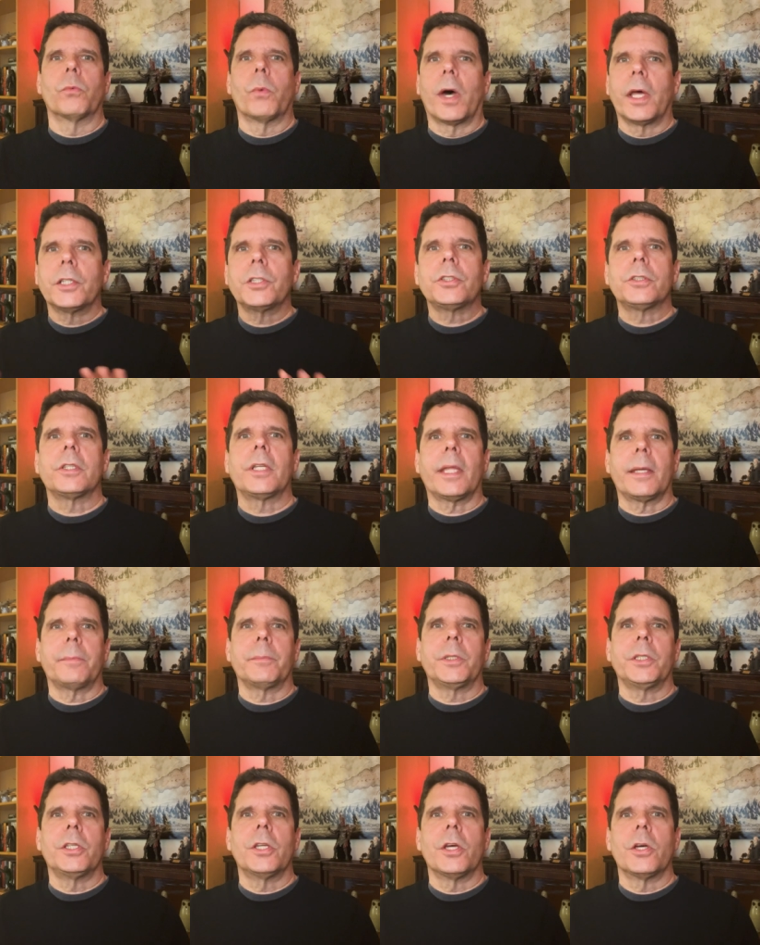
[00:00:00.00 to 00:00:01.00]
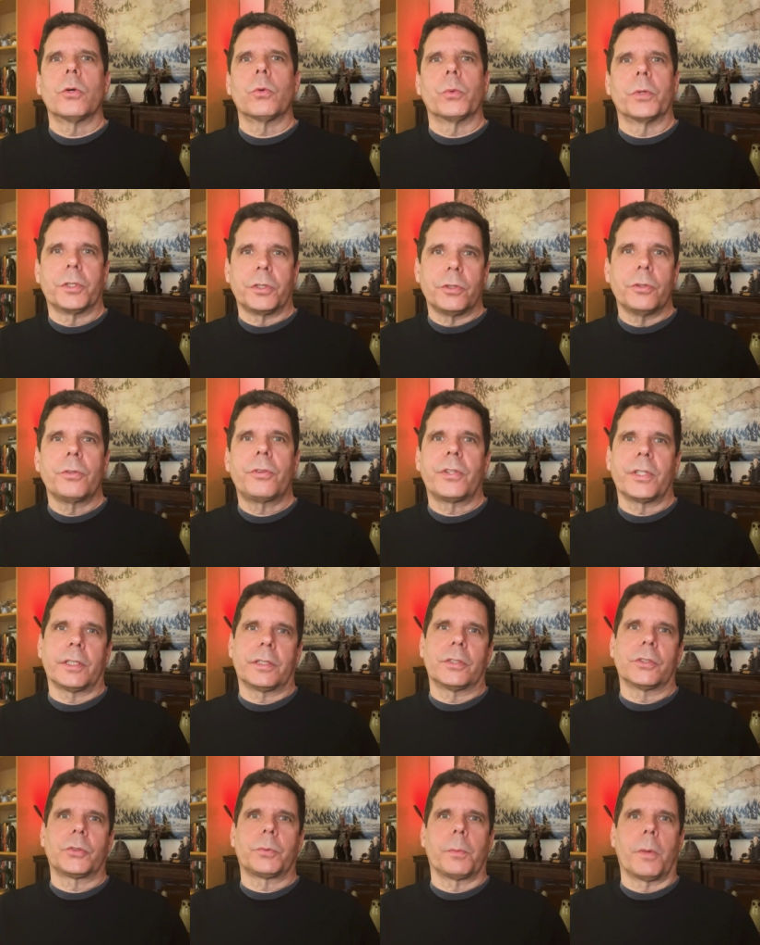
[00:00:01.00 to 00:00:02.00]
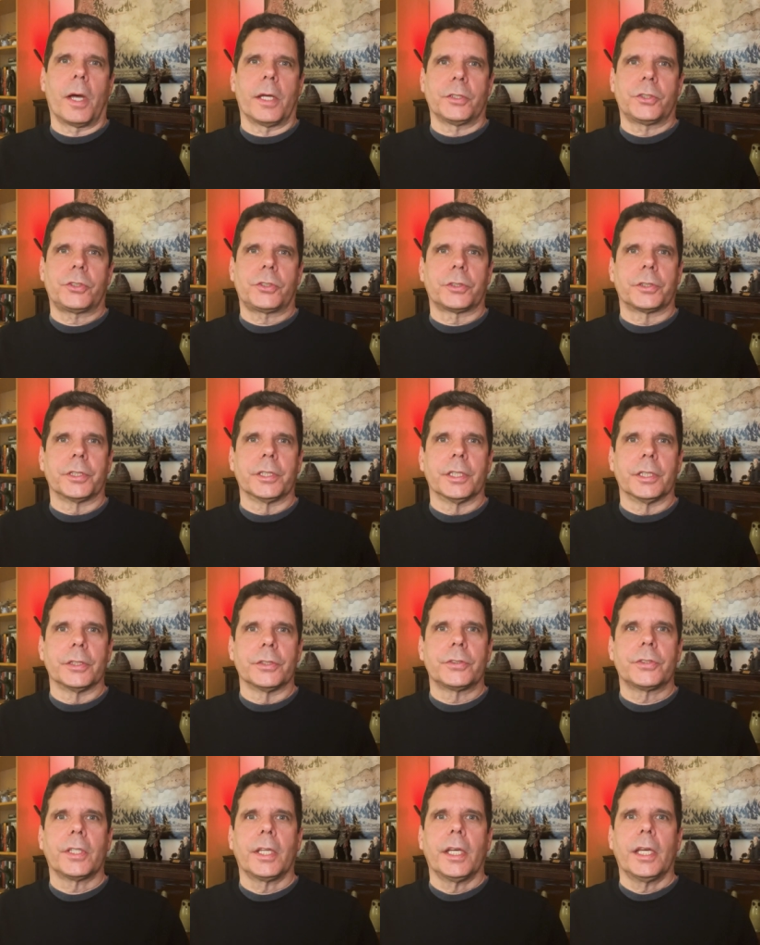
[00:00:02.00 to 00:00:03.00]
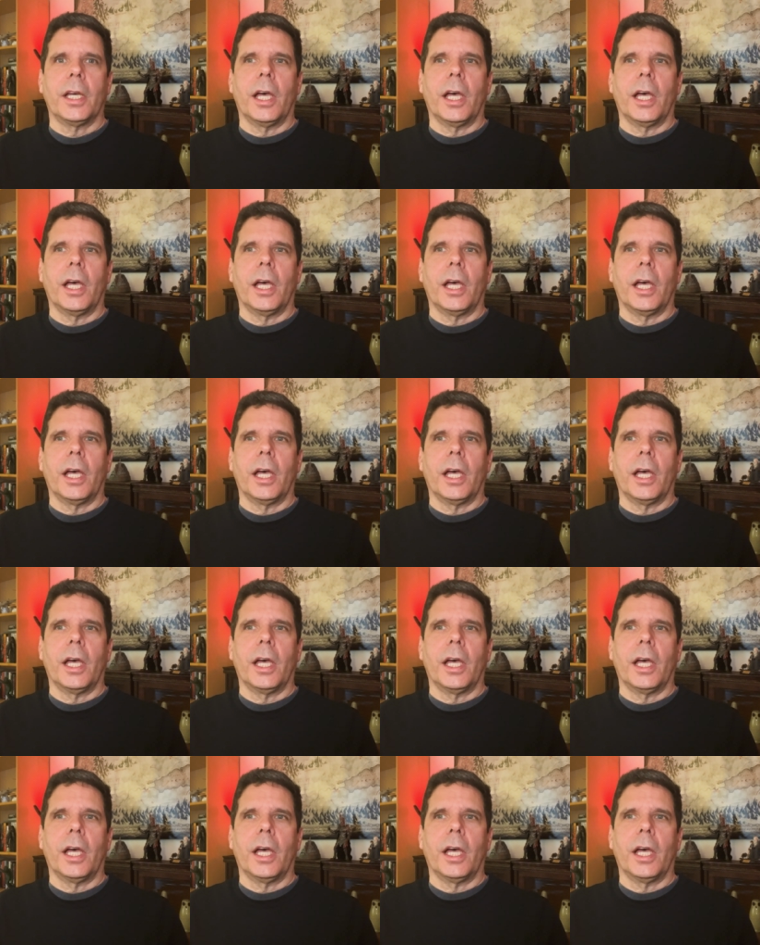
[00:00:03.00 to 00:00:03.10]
why don't you let me know what you think this monster is?